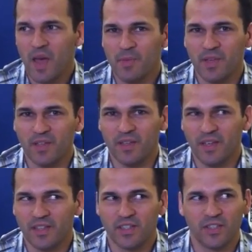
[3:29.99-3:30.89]
I mean,
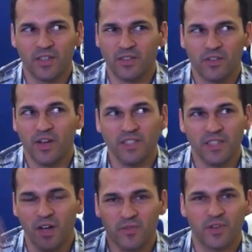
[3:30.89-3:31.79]
it's
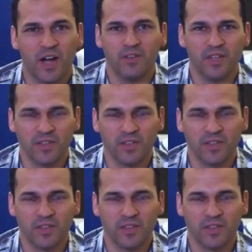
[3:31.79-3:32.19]
crazy, gone viral.